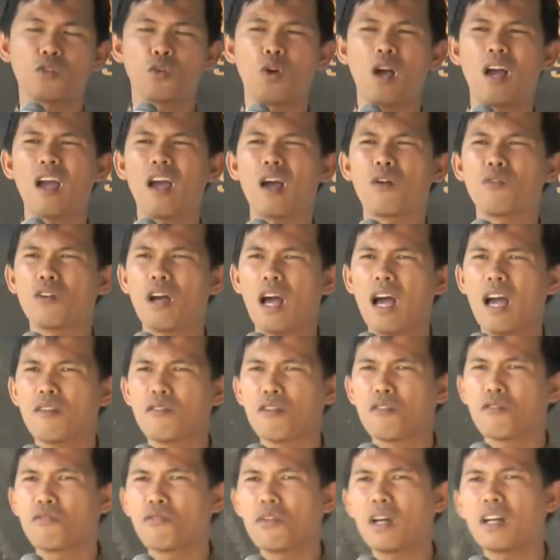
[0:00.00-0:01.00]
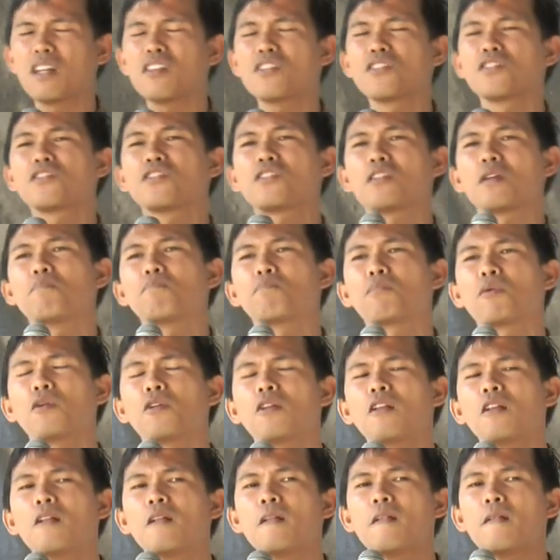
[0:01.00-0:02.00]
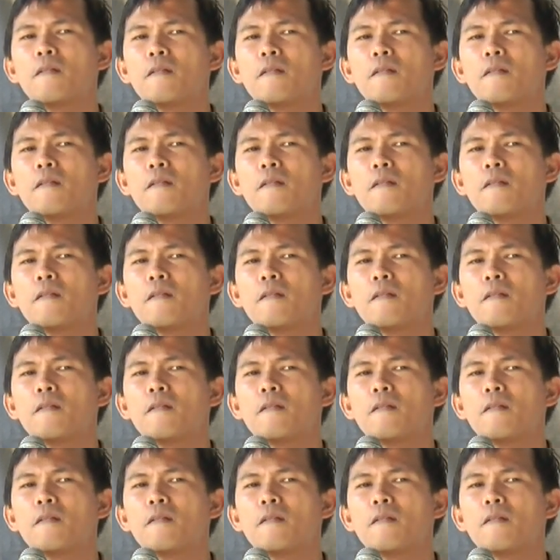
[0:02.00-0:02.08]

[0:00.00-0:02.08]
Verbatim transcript: you know, I, have, I have a very simple